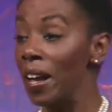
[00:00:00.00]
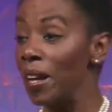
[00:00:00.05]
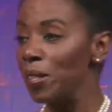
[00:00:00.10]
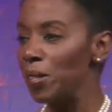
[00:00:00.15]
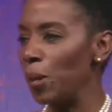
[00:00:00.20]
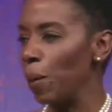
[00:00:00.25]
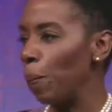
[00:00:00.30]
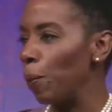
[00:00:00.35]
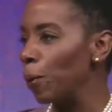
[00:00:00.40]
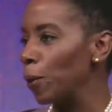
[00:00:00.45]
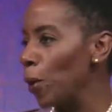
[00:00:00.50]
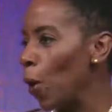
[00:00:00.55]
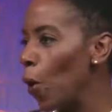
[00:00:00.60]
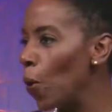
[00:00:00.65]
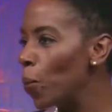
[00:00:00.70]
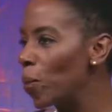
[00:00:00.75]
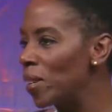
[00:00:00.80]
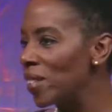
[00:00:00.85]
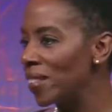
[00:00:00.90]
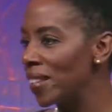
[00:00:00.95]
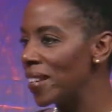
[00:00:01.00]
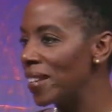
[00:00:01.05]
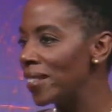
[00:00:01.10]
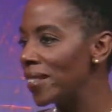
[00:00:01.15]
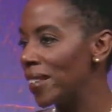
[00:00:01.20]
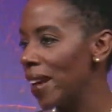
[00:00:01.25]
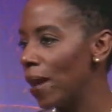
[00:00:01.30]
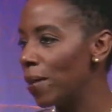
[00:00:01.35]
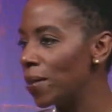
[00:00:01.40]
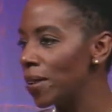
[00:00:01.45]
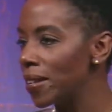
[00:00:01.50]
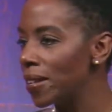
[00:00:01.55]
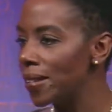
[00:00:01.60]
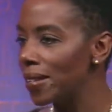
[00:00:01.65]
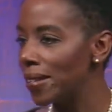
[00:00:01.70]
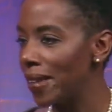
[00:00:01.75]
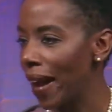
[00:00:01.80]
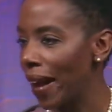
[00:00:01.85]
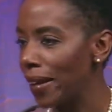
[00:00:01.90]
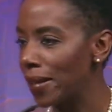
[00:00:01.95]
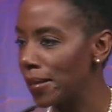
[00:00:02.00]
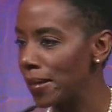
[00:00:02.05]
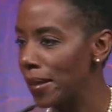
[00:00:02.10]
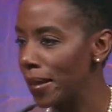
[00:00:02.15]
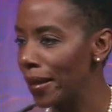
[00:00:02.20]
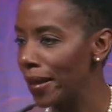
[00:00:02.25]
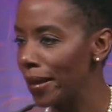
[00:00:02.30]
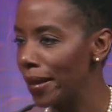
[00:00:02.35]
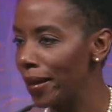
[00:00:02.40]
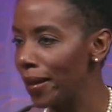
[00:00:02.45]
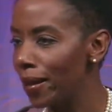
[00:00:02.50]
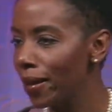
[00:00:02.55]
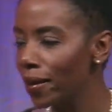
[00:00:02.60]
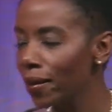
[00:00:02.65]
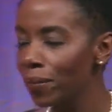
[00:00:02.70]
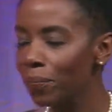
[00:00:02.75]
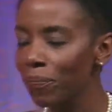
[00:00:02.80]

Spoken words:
Diplomacy sounded sexy.